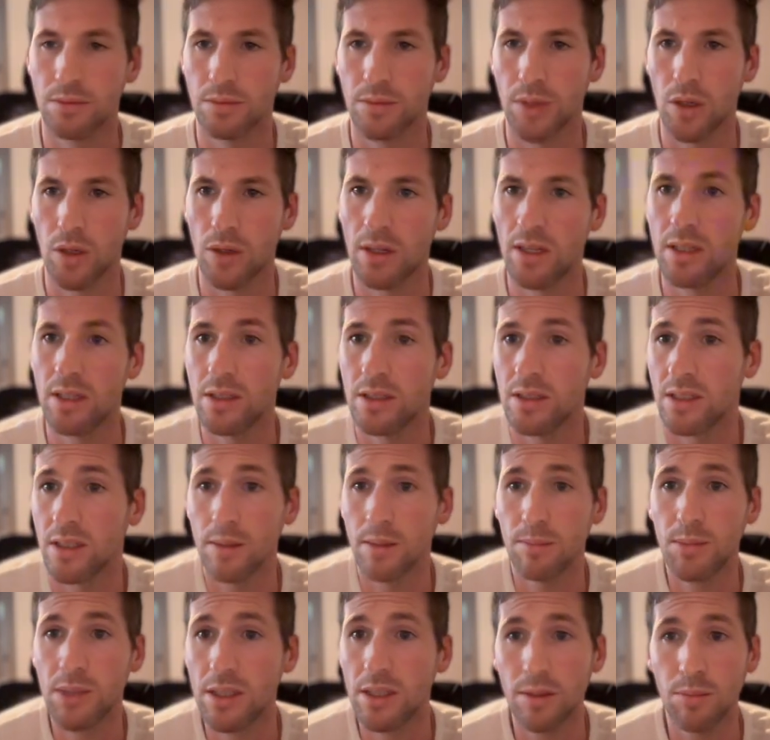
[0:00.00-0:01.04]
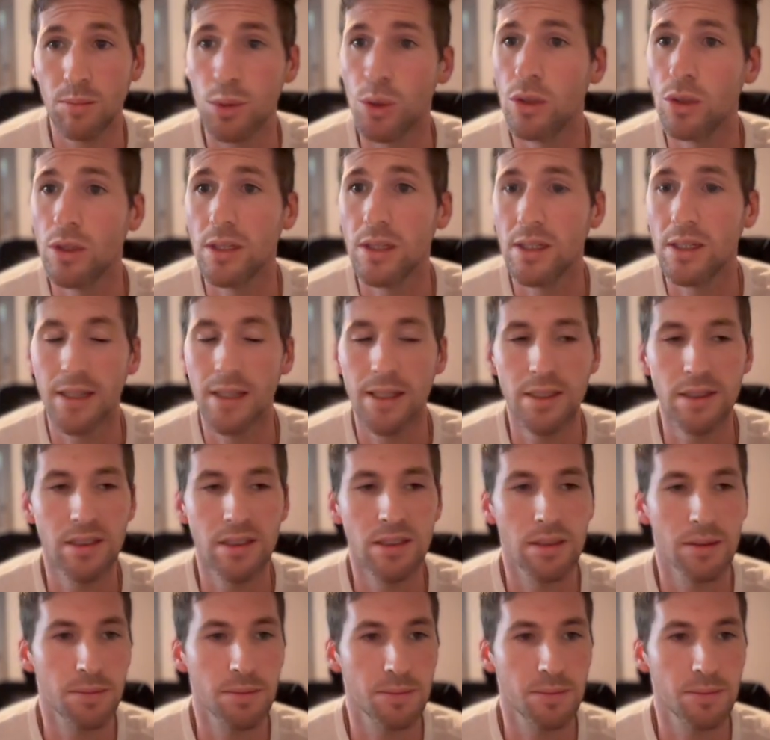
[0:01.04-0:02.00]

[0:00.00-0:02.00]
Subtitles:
Okay, it's an empty Boolean list.